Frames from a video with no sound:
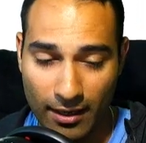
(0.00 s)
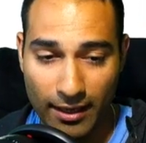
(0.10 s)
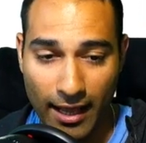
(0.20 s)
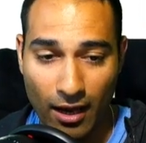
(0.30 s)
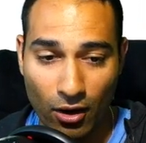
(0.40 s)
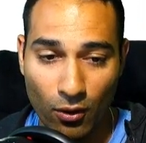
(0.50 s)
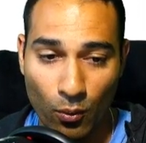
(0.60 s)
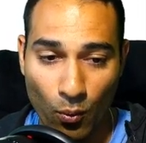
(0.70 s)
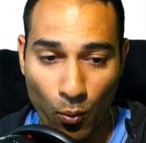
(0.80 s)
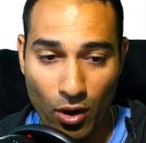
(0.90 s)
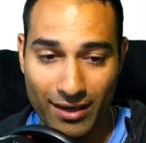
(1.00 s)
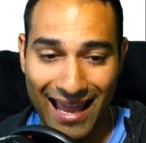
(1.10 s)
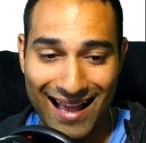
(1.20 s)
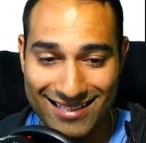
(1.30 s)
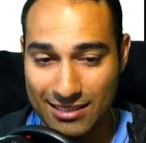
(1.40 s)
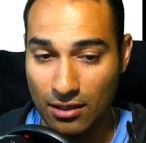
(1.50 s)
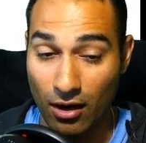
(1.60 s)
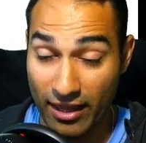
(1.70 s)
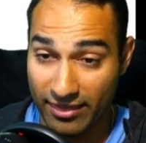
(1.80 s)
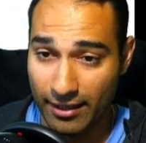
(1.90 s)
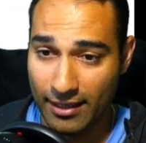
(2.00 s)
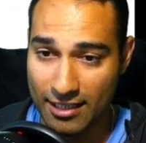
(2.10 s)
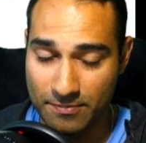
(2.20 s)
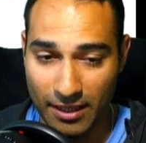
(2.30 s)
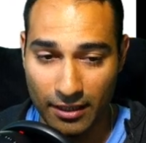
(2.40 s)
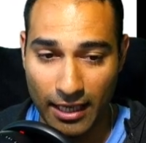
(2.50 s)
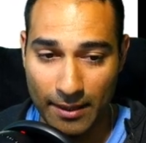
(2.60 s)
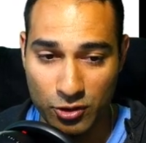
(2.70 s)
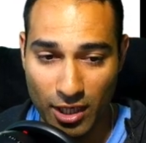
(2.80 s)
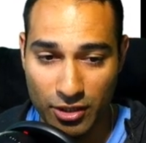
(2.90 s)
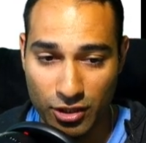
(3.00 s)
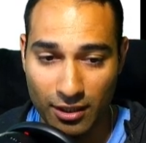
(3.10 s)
Now, what has I think has been a game changer